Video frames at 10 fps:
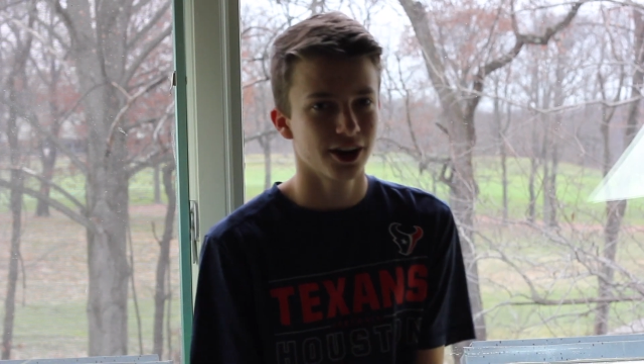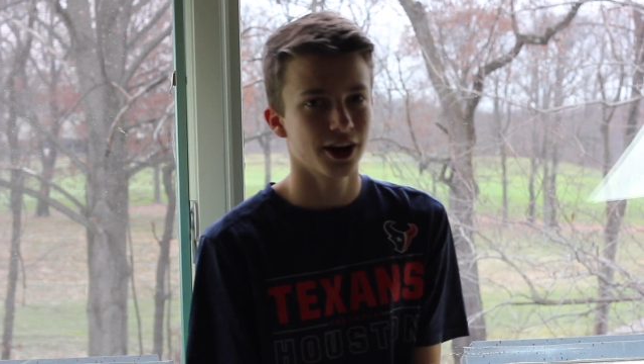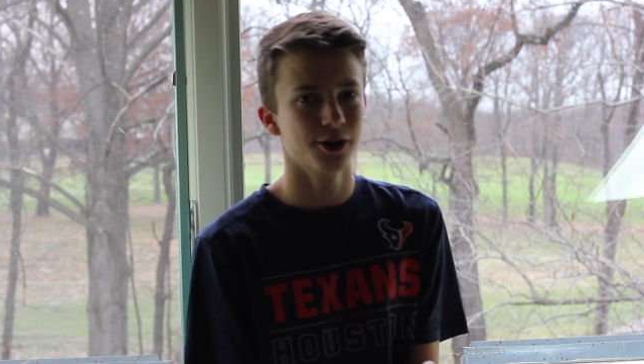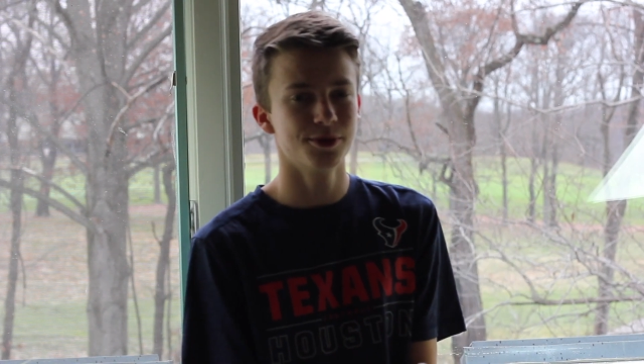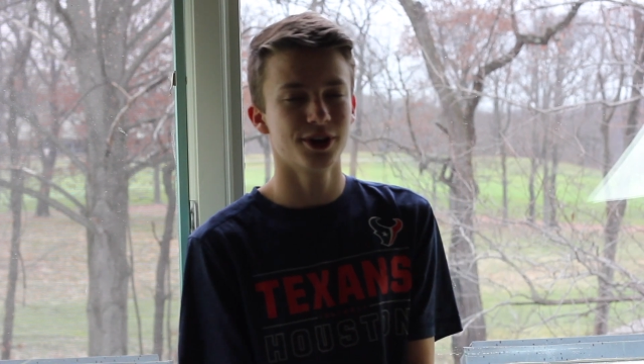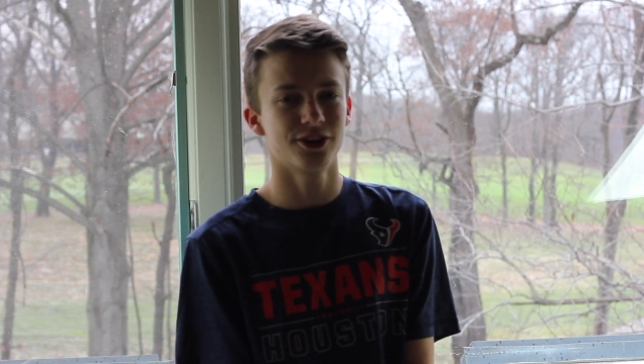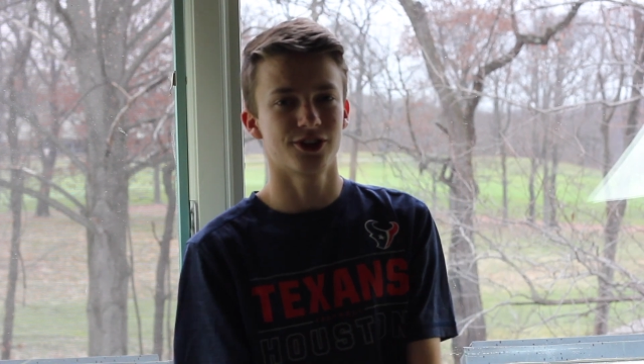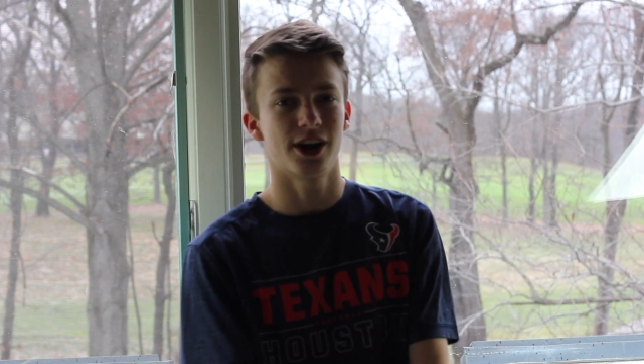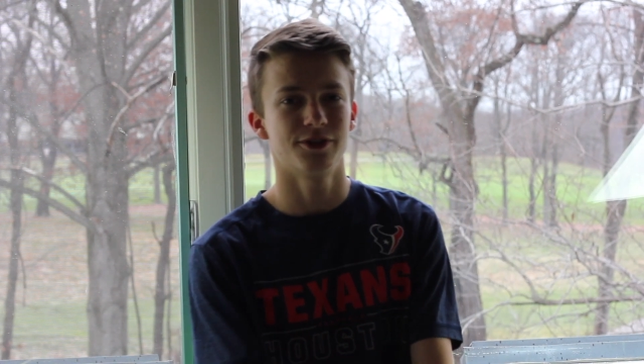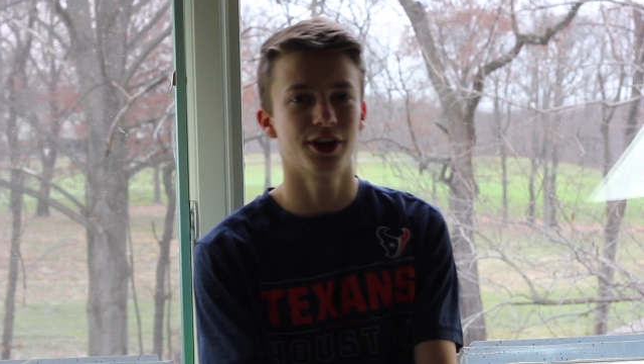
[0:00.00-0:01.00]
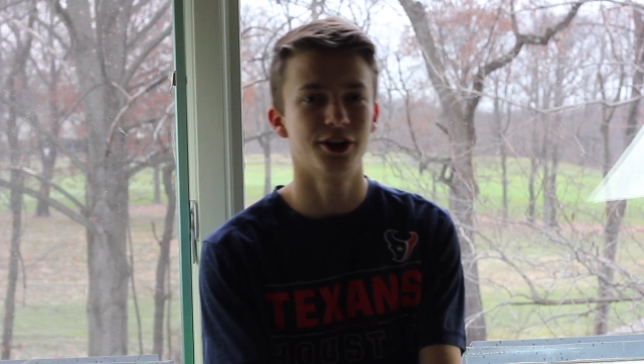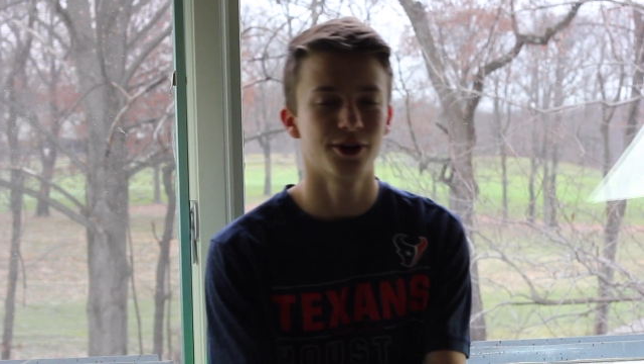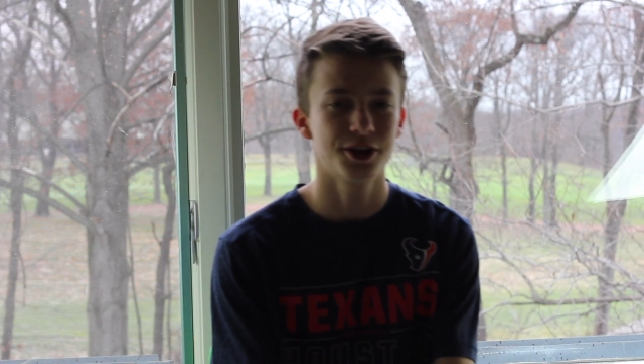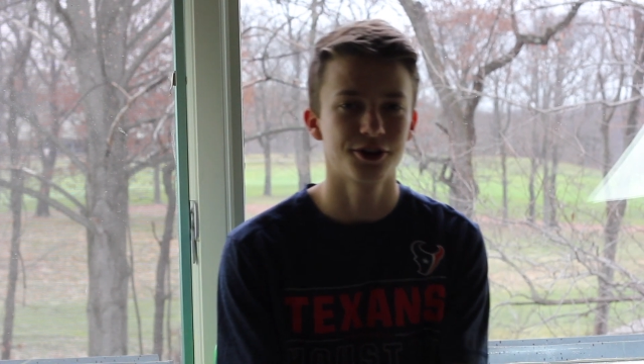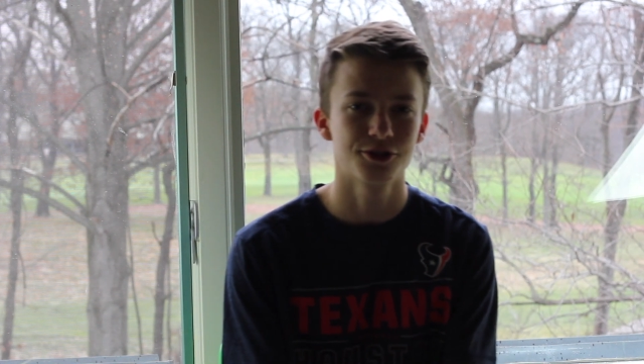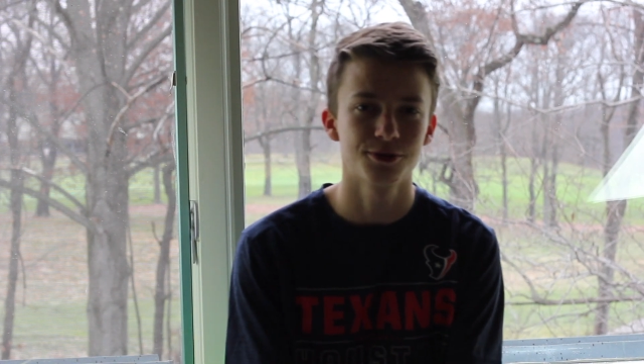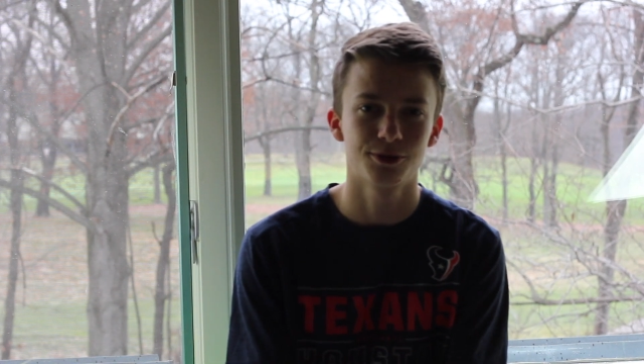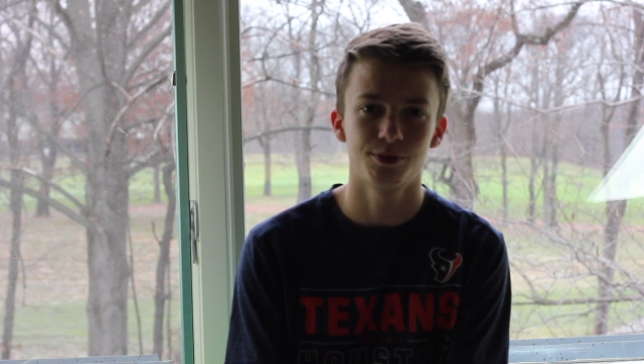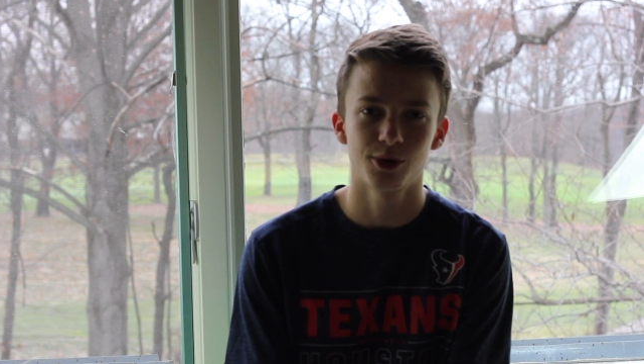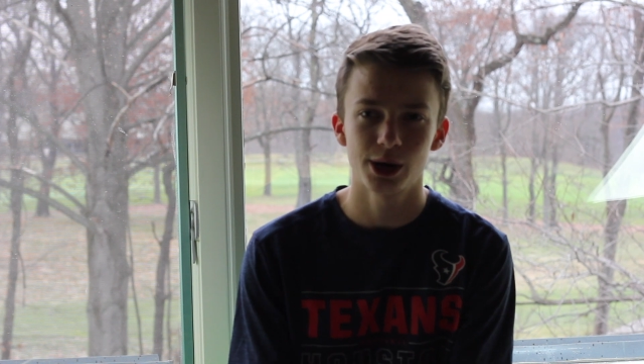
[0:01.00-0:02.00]
I hope you guys are having a great Christmas
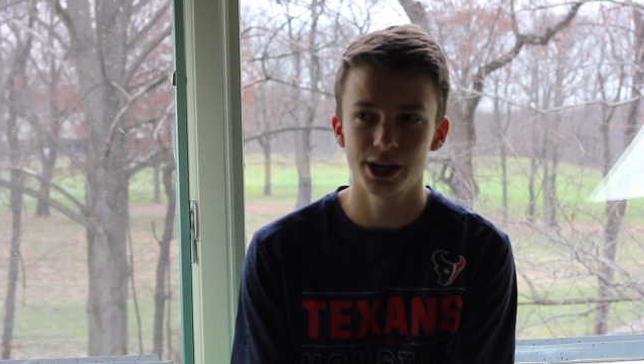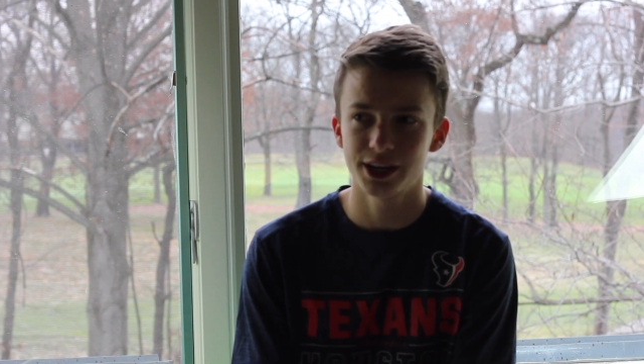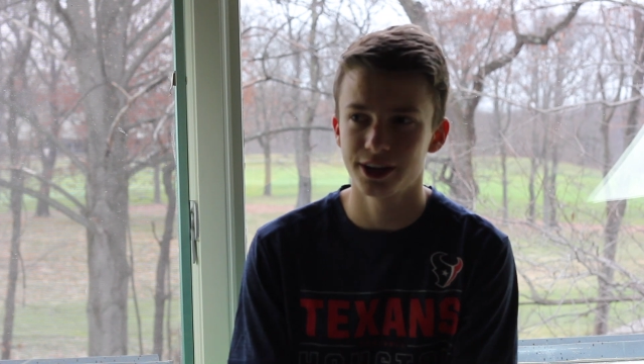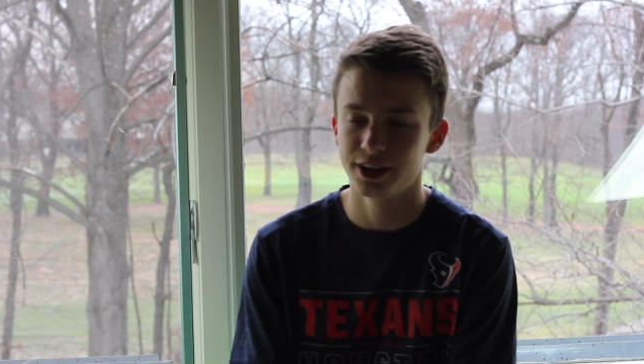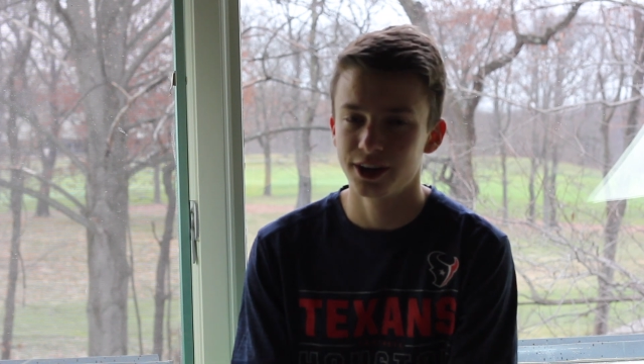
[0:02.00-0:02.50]
break.